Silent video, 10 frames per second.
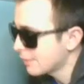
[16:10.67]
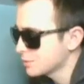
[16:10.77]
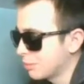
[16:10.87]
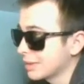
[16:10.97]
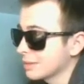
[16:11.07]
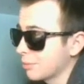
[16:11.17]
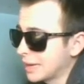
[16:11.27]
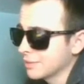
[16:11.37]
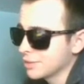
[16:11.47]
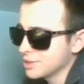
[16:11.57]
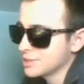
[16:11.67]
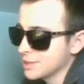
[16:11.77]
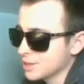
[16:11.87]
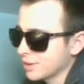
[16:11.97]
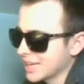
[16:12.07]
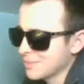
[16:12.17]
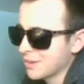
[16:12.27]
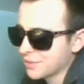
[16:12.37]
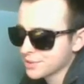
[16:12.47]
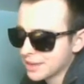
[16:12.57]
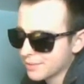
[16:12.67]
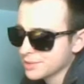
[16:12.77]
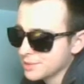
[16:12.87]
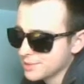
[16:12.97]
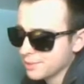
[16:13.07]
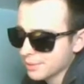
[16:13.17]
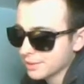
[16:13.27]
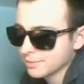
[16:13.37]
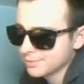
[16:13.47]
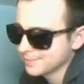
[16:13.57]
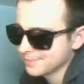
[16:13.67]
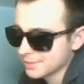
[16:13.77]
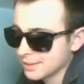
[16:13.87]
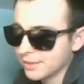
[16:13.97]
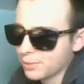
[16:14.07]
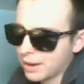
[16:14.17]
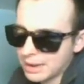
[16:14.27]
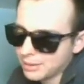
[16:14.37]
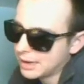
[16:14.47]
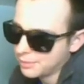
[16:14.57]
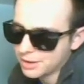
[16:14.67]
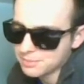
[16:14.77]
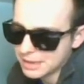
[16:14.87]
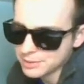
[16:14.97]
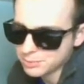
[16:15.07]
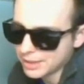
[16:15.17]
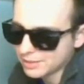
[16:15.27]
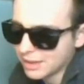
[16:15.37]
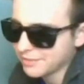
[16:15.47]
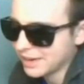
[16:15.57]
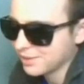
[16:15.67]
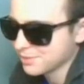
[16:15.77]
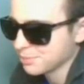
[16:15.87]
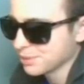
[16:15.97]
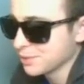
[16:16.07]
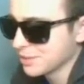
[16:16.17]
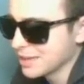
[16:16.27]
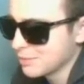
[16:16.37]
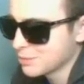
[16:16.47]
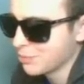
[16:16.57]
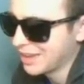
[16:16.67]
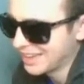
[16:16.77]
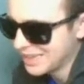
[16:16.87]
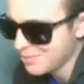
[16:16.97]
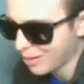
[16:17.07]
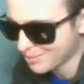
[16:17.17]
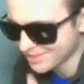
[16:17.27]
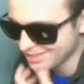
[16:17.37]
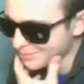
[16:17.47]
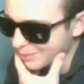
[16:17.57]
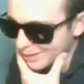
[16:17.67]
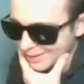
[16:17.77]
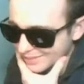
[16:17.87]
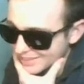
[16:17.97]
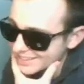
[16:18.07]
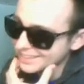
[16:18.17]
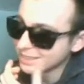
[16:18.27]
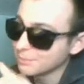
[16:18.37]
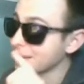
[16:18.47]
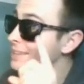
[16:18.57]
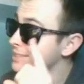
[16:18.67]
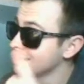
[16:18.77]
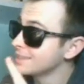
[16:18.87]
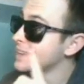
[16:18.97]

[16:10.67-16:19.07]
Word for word: was playing in regular GC trying to get my first ever GC win. Of course, I won, but I was playing Lava Hound Balloon, and he was playing eBarbs 2.0. But I did